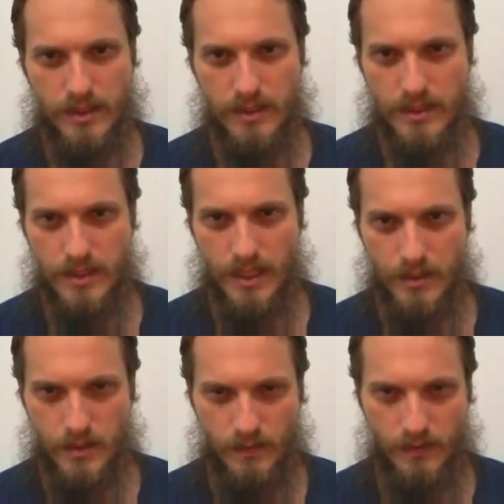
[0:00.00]

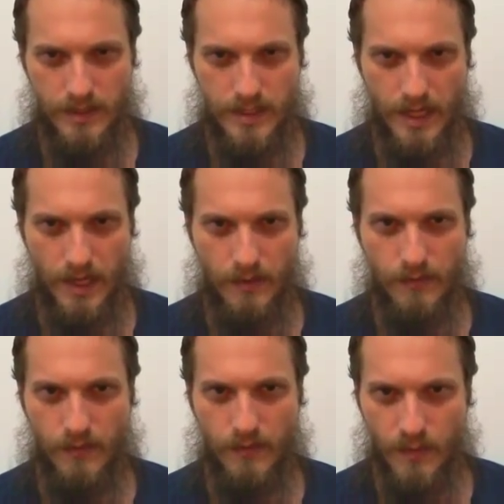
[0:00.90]
insatiable
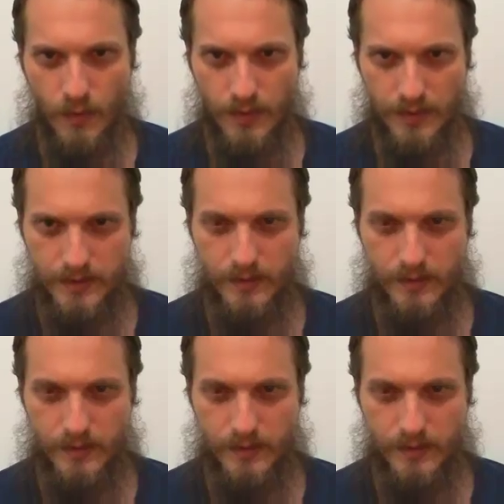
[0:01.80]
desire for more,